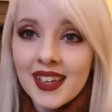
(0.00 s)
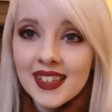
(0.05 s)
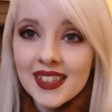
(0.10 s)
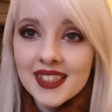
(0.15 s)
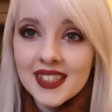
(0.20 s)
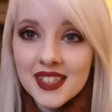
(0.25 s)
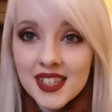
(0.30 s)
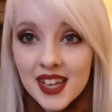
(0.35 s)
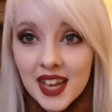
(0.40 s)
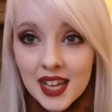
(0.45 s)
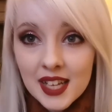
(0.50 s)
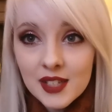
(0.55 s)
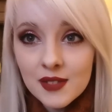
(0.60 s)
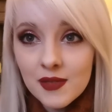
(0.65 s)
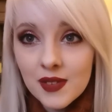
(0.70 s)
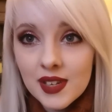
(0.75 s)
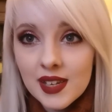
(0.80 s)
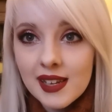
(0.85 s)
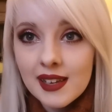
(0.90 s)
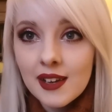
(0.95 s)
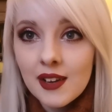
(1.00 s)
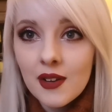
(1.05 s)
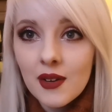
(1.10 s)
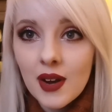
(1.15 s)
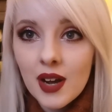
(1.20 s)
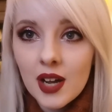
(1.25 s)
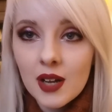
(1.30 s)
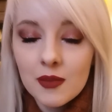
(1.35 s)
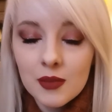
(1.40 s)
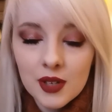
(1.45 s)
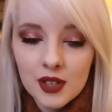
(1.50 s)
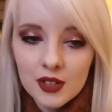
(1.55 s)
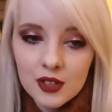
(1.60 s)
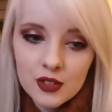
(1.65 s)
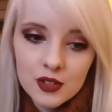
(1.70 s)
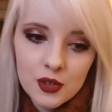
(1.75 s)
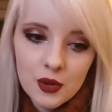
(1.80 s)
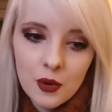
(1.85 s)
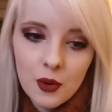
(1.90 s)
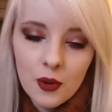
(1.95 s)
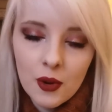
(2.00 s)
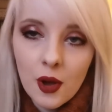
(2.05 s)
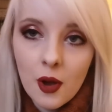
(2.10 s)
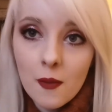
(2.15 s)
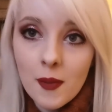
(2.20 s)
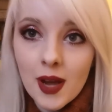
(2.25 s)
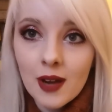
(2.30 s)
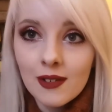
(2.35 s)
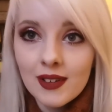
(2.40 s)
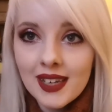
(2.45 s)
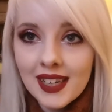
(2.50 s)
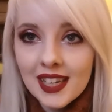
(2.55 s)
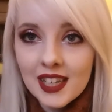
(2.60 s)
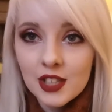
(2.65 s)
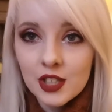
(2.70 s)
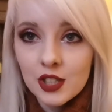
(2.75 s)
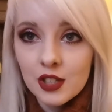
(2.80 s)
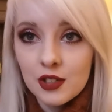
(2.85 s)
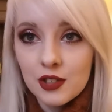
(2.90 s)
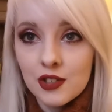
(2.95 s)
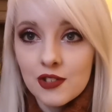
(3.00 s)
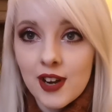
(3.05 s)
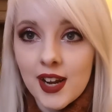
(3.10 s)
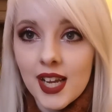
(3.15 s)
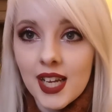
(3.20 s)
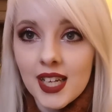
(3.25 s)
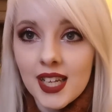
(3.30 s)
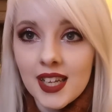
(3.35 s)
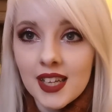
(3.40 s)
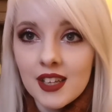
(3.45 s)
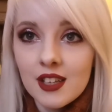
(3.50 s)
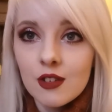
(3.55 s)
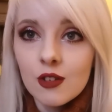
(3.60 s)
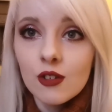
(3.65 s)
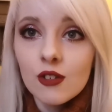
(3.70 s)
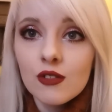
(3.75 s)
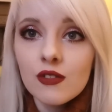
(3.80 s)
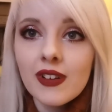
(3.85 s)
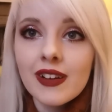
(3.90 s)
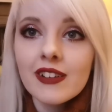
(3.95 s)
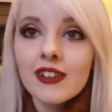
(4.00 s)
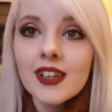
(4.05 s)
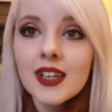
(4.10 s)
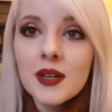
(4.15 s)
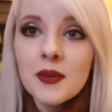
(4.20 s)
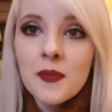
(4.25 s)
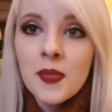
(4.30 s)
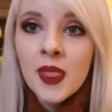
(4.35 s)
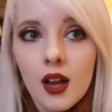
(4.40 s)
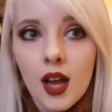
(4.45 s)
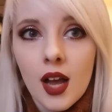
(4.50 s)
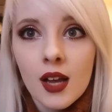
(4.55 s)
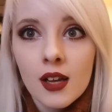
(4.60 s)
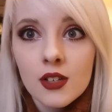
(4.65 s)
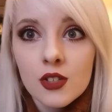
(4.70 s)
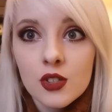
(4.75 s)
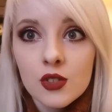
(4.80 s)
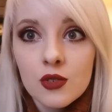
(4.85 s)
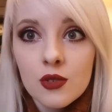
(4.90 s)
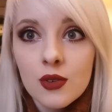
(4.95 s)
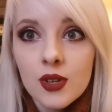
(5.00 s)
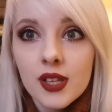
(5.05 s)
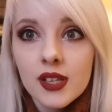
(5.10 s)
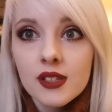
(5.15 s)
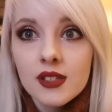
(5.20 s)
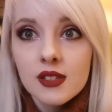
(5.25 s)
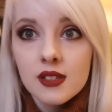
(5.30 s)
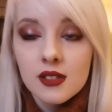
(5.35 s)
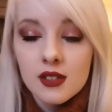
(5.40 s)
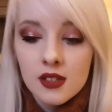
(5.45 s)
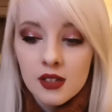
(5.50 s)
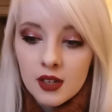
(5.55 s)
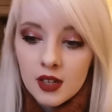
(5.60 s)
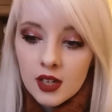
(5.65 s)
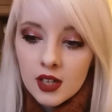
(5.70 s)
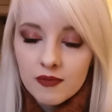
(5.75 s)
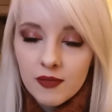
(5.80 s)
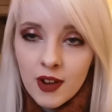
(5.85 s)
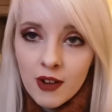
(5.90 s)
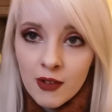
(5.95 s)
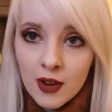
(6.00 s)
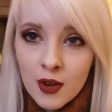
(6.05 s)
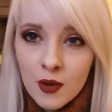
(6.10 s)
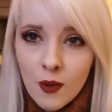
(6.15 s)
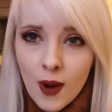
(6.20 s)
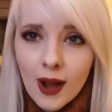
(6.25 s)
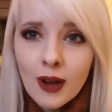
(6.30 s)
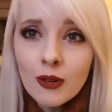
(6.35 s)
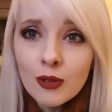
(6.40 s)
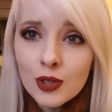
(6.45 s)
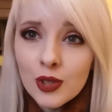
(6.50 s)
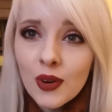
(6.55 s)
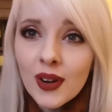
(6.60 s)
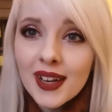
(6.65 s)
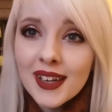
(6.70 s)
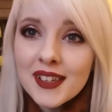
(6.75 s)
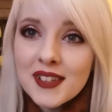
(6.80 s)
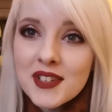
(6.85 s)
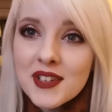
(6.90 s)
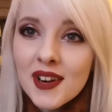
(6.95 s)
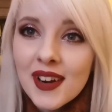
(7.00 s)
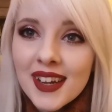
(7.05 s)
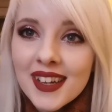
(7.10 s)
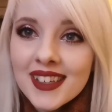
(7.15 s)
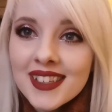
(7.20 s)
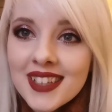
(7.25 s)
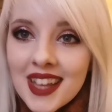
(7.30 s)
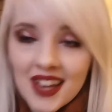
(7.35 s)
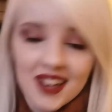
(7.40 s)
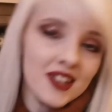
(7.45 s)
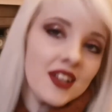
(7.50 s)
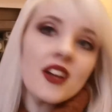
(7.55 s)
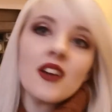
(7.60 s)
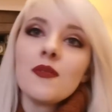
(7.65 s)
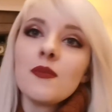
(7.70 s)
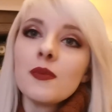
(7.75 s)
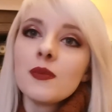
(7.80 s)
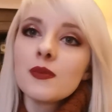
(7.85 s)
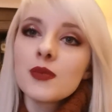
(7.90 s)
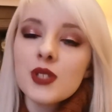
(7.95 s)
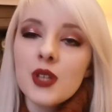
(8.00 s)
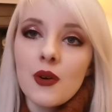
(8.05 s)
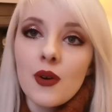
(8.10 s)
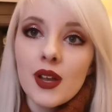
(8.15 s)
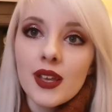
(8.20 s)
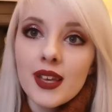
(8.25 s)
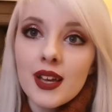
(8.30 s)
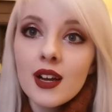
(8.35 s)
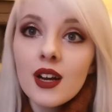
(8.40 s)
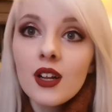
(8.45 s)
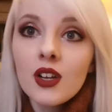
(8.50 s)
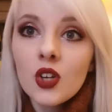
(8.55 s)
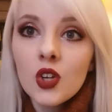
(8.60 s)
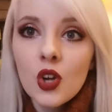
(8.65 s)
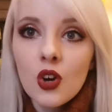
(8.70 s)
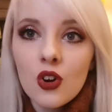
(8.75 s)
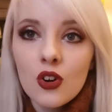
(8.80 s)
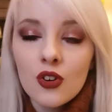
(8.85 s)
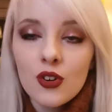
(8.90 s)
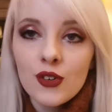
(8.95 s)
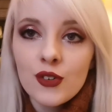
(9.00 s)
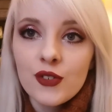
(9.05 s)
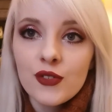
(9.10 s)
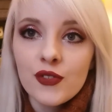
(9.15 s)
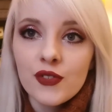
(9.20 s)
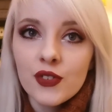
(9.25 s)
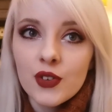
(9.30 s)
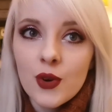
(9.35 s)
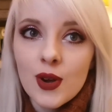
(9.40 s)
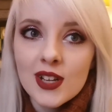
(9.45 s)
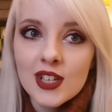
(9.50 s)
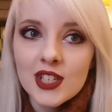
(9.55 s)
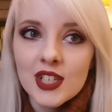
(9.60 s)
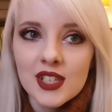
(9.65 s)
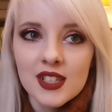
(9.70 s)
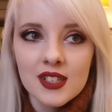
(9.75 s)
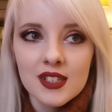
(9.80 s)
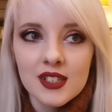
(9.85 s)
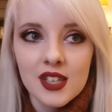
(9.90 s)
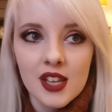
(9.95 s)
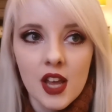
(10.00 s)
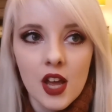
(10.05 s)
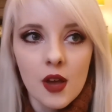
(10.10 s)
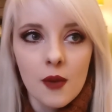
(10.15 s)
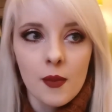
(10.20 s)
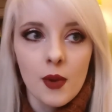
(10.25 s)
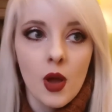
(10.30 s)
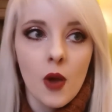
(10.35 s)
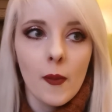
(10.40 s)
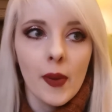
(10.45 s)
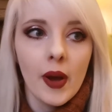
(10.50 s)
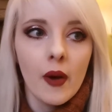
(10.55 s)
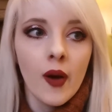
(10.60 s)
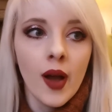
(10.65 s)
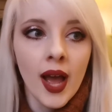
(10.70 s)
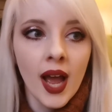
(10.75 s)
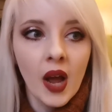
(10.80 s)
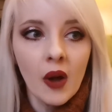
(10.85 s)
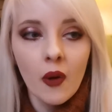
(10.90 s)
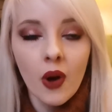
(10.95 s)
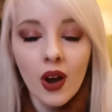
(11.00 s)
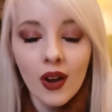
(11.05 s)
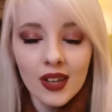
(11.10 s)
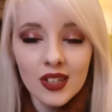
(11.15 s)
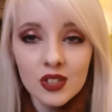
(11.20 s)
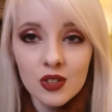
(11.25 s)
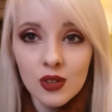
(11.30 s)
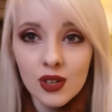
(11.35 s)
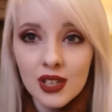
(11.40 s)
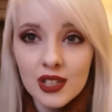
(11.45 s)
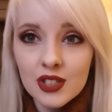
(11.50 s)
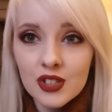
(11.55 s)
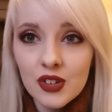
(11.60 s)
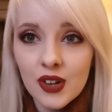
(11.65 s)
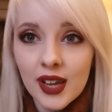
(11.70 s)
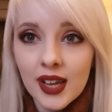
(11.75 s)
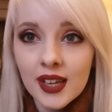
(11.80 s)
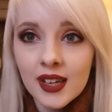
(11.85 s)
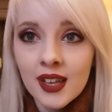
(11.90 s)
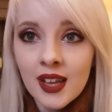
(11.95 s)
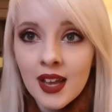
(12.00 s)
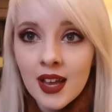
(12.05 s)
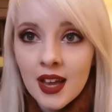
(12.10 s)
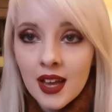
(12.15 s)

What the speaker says: In today's video, I'm going to talk about litter training your ferret. Axel is very well toilet trained, and so I get a lot of questions about how I toilet train